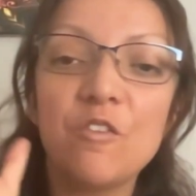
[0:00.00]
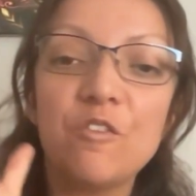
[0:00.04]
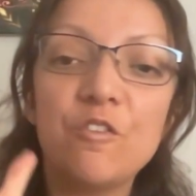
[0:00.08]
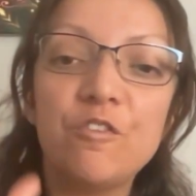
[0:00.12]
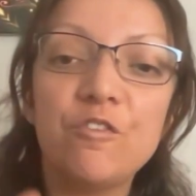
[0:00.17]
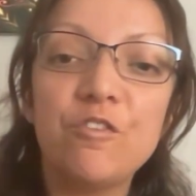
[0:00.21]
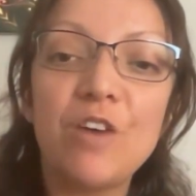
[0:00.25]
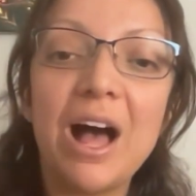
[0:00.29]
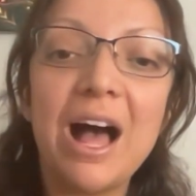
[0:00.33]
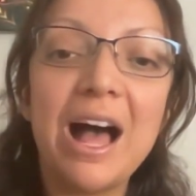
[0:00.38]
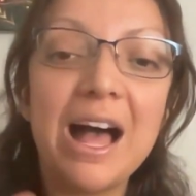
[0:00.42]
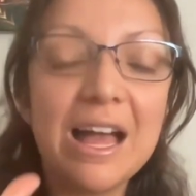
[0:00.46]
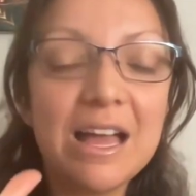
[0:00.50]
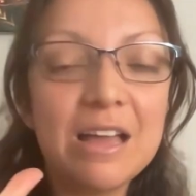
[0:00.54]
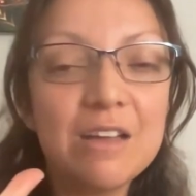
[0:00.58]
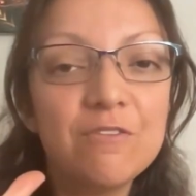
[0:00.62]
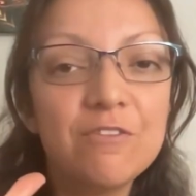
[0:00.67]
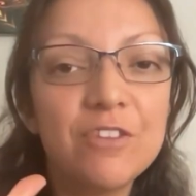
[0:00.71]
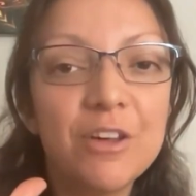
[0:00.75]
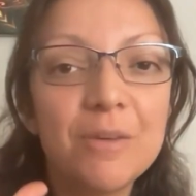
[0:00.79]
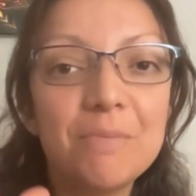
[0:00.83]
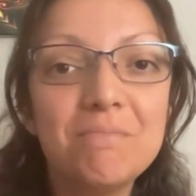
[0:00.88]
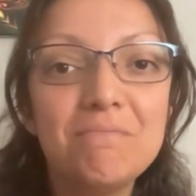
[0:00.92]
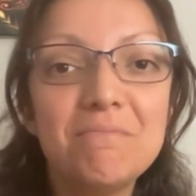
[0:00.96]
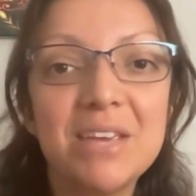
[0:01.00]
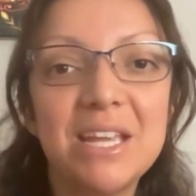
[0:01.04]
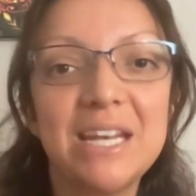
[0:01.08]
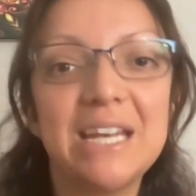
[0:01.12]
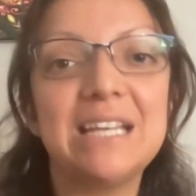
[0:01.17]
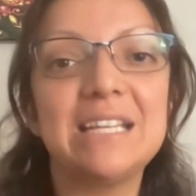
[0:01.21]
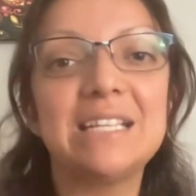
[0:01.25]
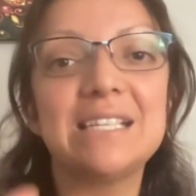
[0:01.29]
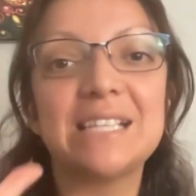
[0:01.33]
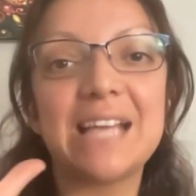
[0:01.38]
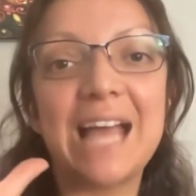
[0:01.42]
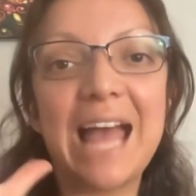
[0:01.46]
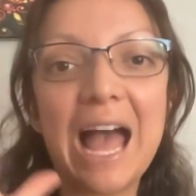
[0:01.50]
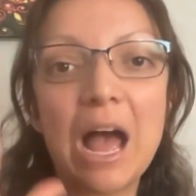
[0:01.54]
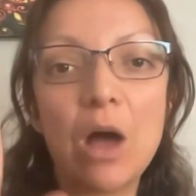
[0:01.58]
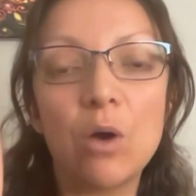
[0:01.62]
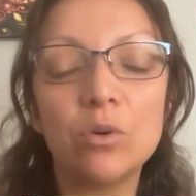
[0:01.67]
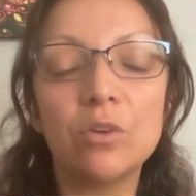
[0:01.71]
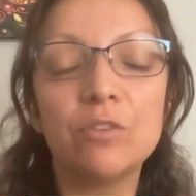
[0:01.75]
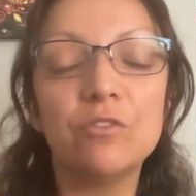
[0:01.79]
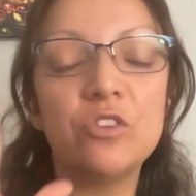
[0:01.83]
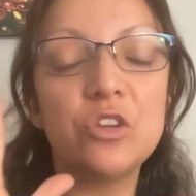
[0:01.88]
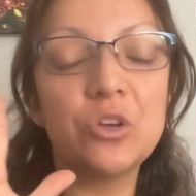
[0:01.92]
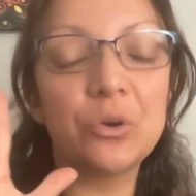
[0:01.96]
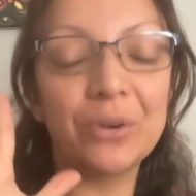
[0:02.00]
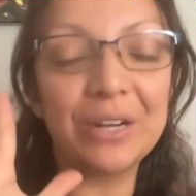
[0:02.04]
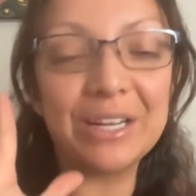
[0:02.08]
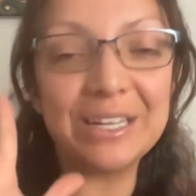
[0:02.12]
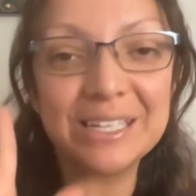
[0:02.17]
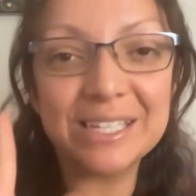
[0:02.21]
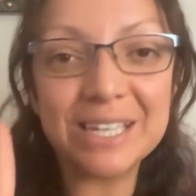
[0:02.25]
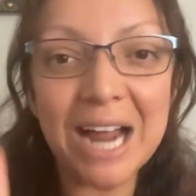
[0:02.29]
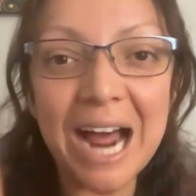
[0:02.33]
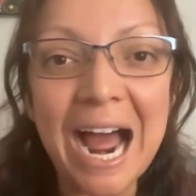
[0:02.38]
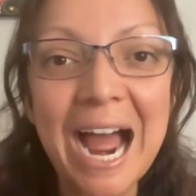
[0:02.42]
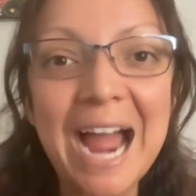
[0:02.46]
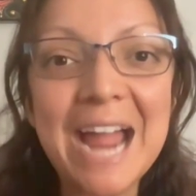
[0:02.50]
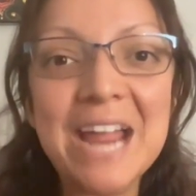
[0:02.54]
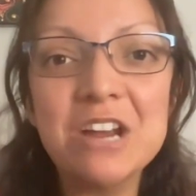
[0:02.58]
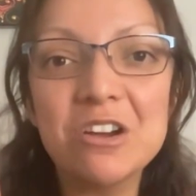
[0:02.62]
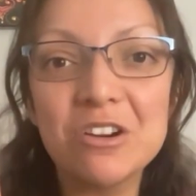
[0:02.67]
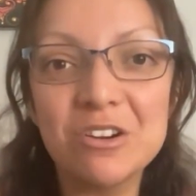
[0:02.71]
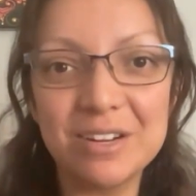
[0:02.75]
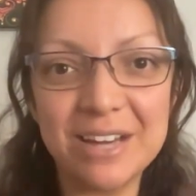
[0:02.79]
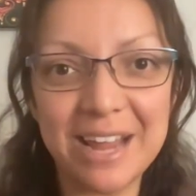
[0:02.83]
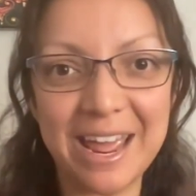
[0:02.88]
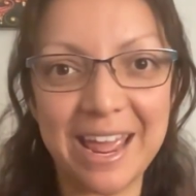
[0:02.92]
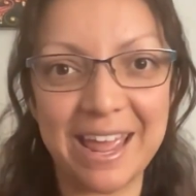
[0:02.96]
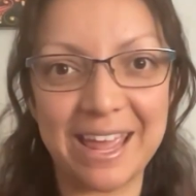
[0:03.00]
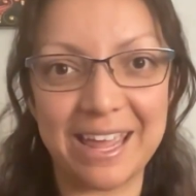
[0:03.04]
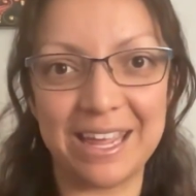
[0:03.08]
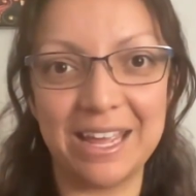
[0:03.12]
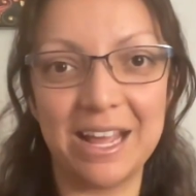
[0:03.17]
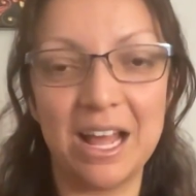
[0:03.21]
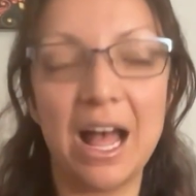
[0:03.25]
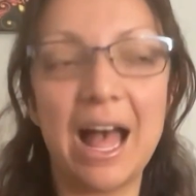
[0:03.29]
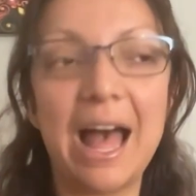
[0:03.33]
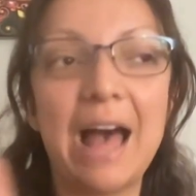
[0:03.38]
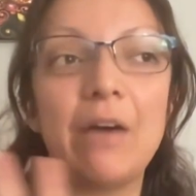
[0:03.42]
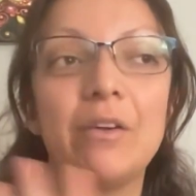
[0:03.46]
5 minutes out of your entire day,